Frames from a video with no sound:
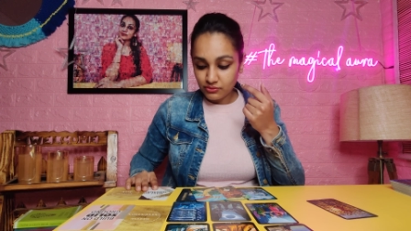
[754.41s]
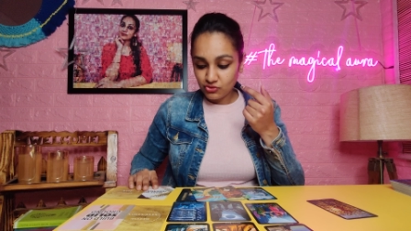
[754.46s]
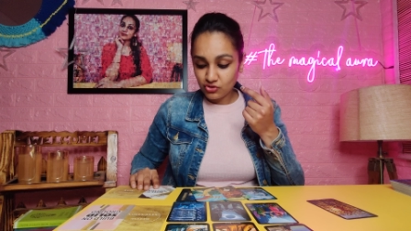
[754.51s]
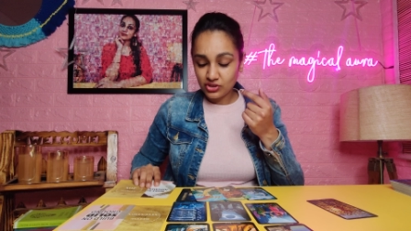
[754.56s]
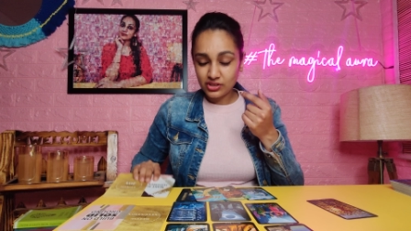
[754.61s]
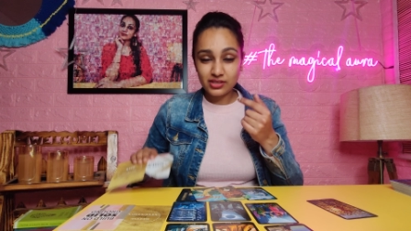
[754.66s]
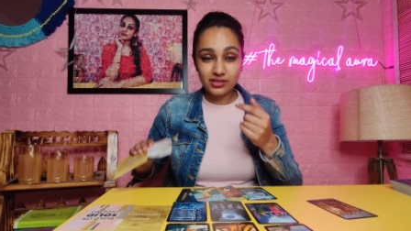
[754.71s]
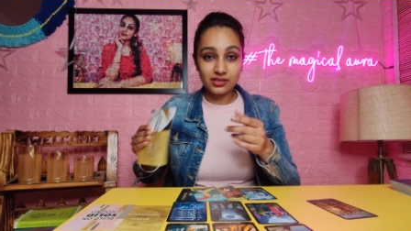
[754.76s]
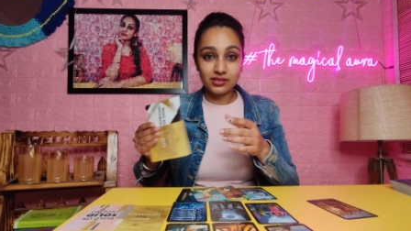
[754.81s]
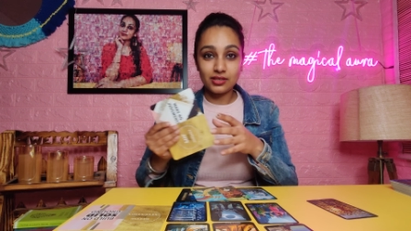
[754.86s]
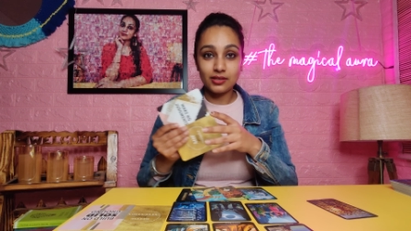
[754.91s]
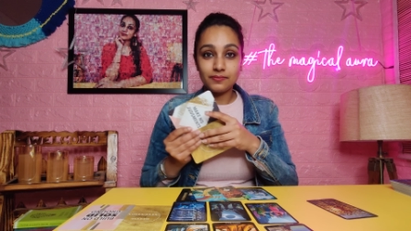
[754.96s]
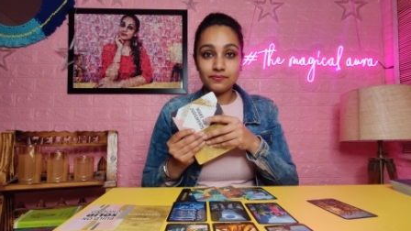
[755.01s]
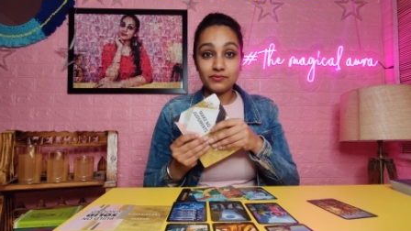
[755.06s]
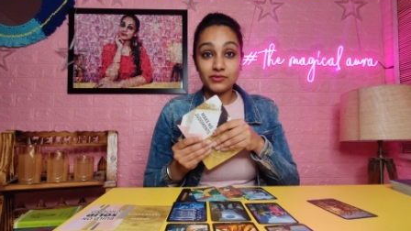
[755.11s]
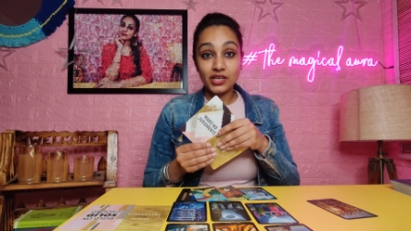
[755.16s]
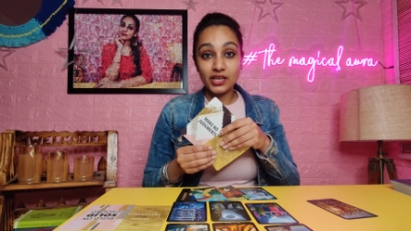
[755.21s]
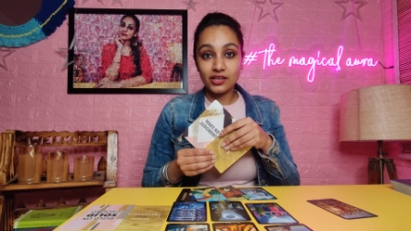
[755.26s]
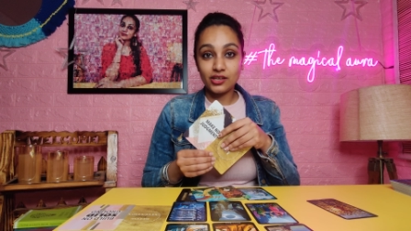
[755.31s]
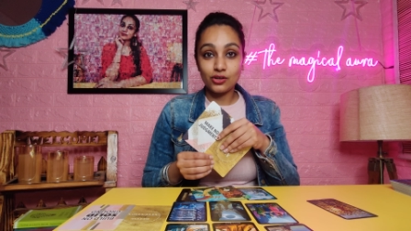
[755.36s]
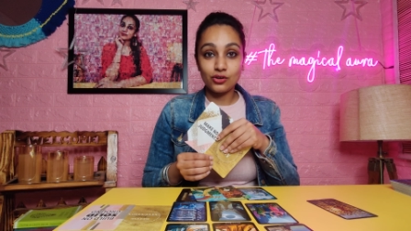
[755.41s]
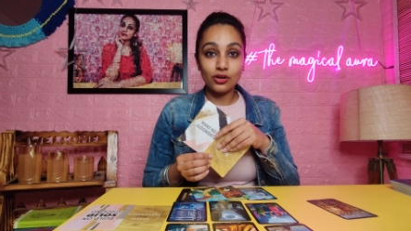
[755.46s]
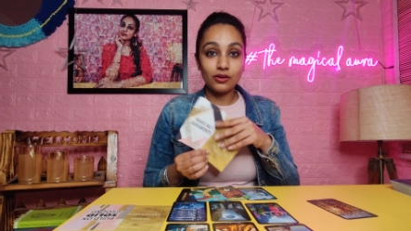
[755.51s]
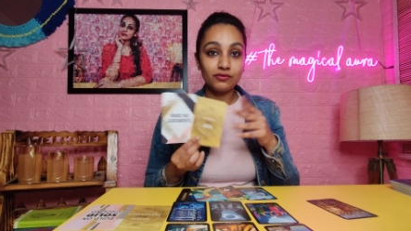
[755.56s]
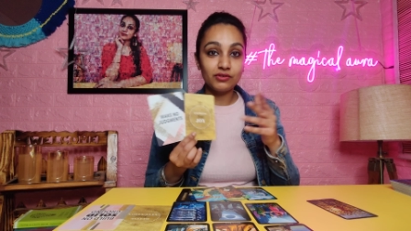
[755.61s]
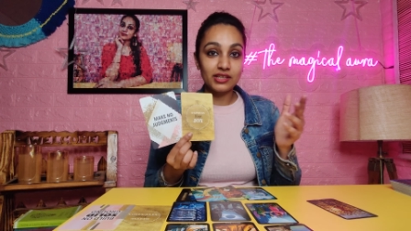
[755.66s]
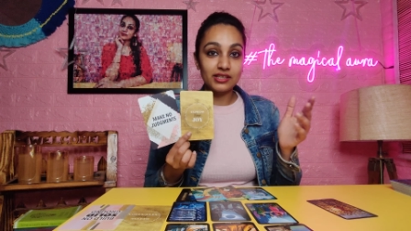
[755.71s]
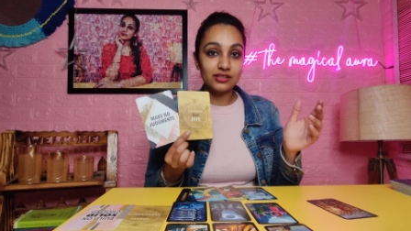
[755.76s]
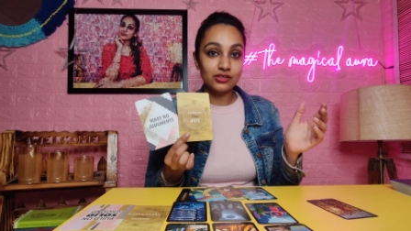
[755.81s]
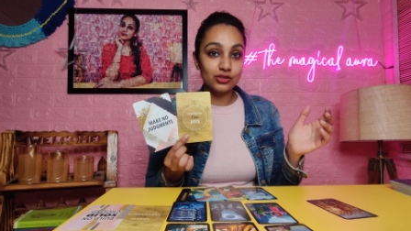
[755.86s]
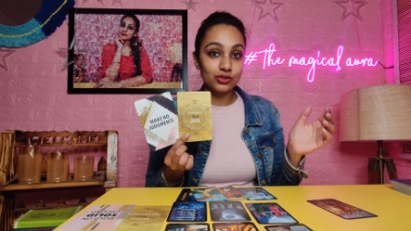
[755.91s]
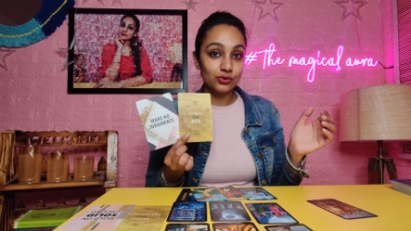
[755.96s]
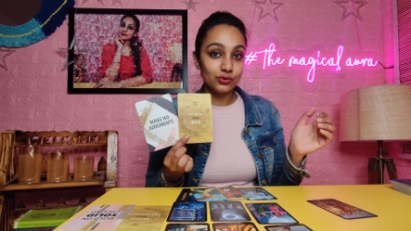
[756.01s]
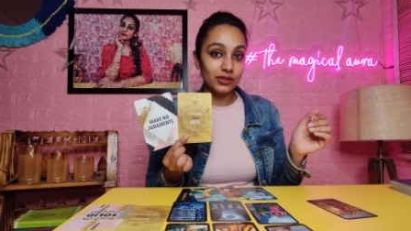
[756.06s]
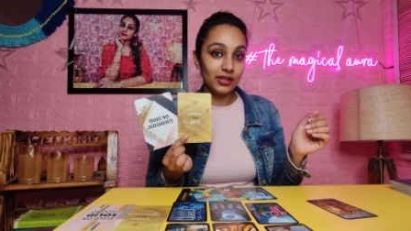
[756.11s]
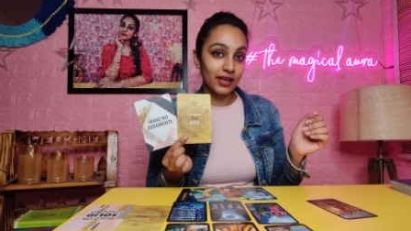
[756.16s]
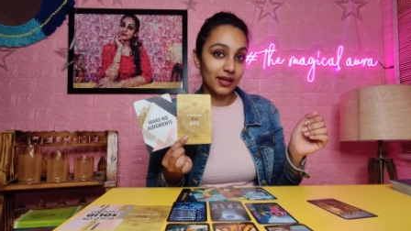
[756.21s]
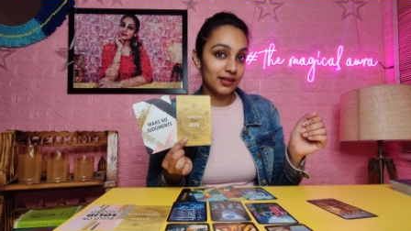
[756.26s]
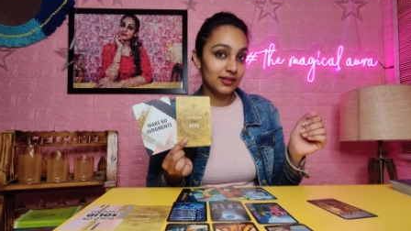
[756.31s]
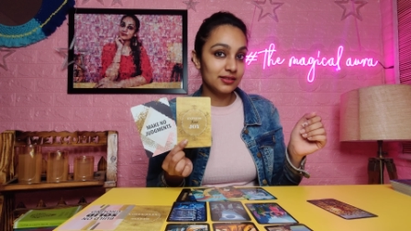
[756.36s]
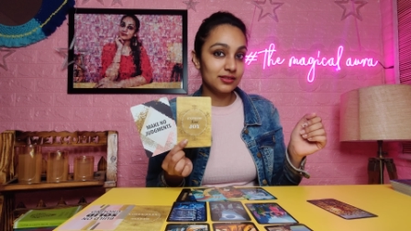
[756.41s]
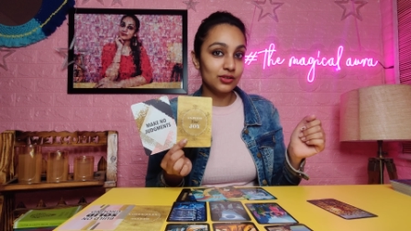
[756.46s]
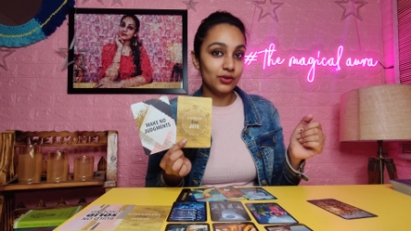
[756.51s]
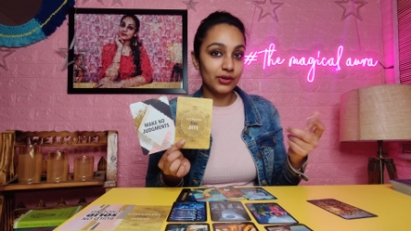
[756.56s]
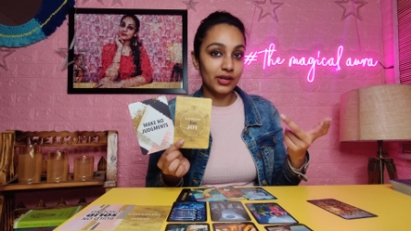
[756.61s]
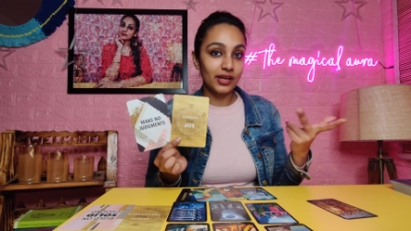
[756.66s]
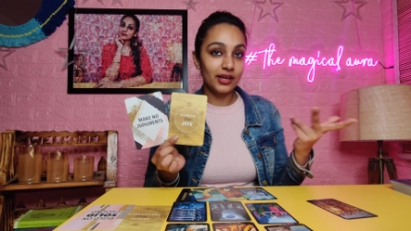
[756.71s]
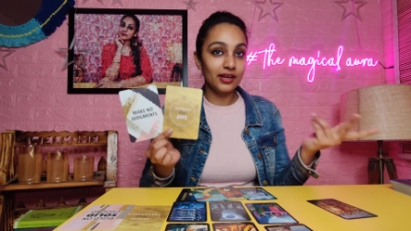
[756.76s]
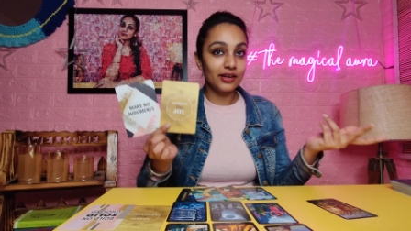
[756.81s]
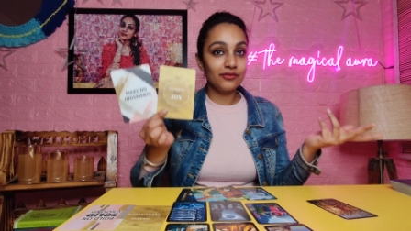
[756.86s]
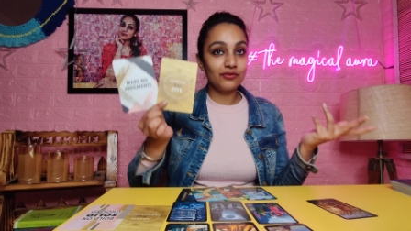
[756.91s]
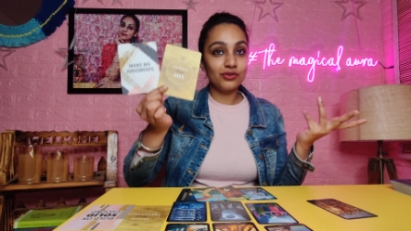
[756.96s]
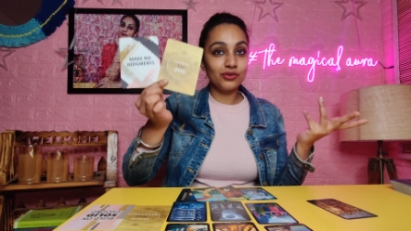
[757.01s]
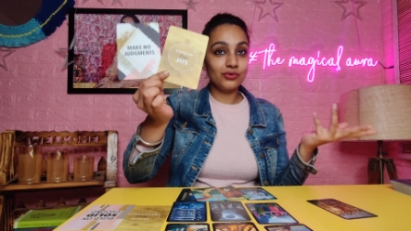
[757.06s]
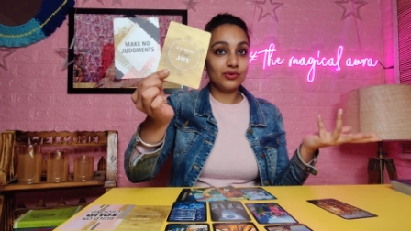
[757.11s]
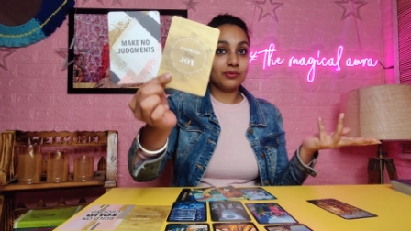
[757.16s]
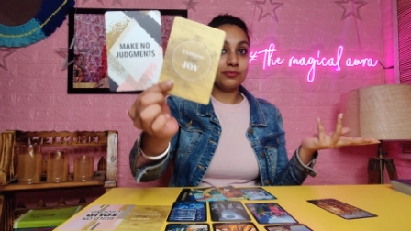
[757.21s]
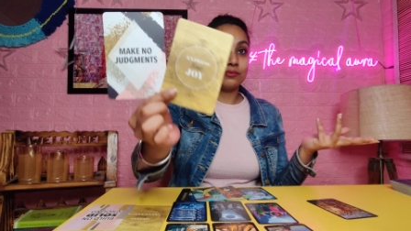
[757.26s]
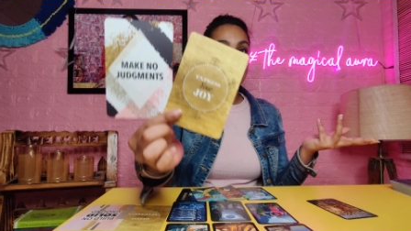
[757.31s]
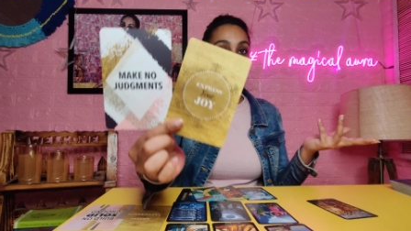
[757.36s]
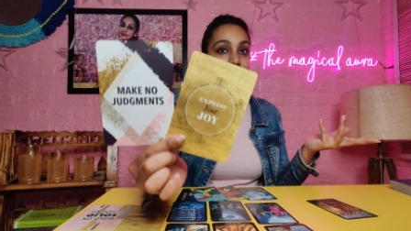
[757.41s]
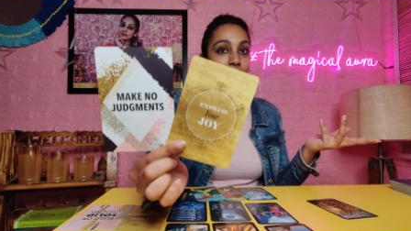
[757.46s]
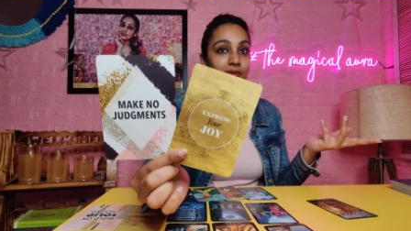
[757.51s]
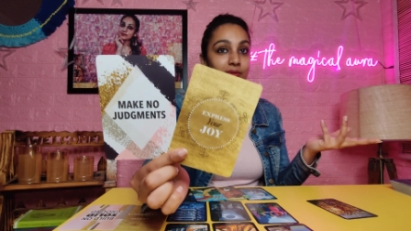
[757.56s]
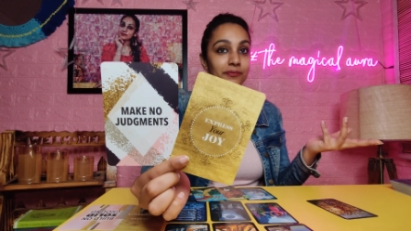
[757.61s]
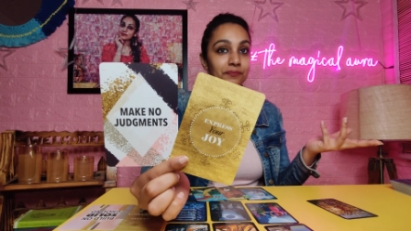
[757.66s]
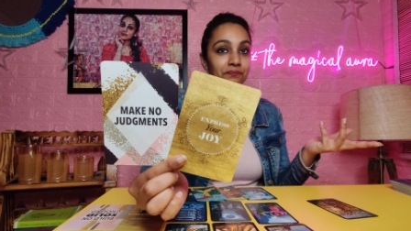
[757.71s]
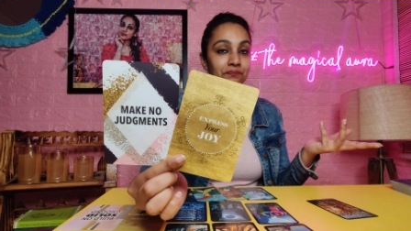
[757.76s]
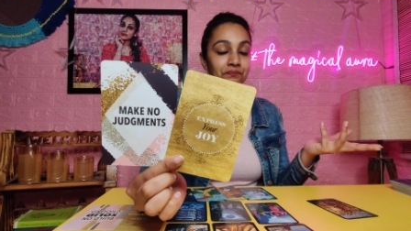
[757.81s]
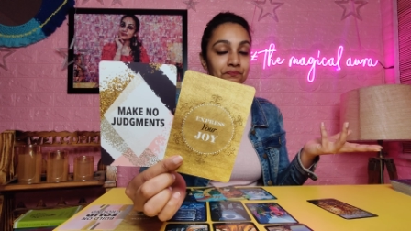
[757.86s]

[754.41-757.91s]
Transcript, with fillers: Just take care of these two things, okay, if you remember.